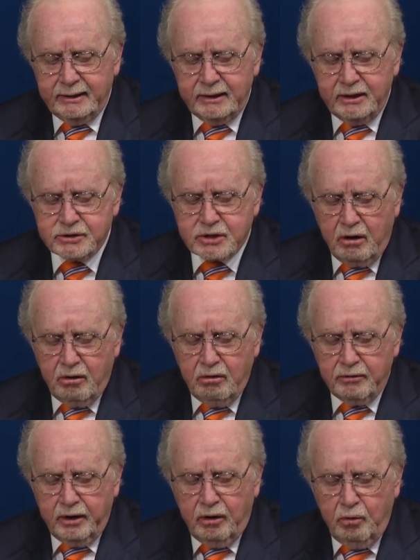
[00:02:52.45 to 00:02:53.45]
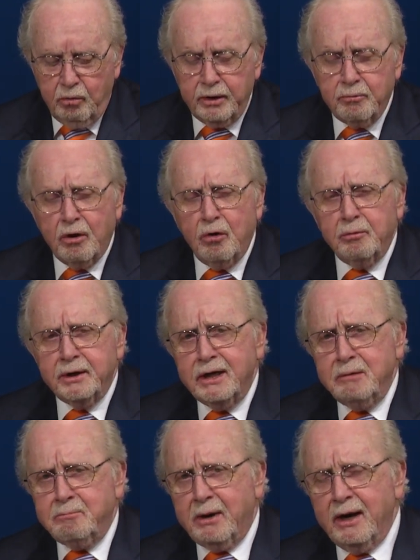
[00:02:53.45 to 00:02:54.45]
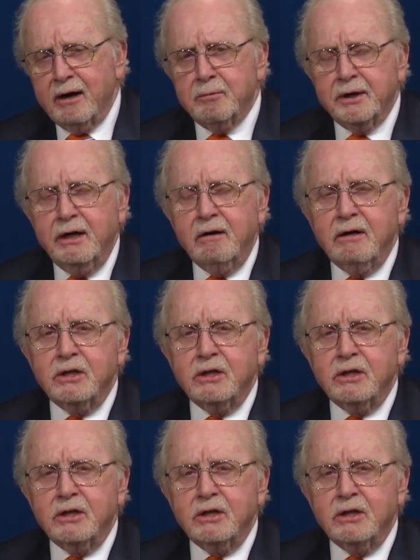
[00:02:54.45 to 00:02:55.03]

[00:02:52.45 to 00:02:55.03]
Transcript: It is called the Holy Roman Empire. But here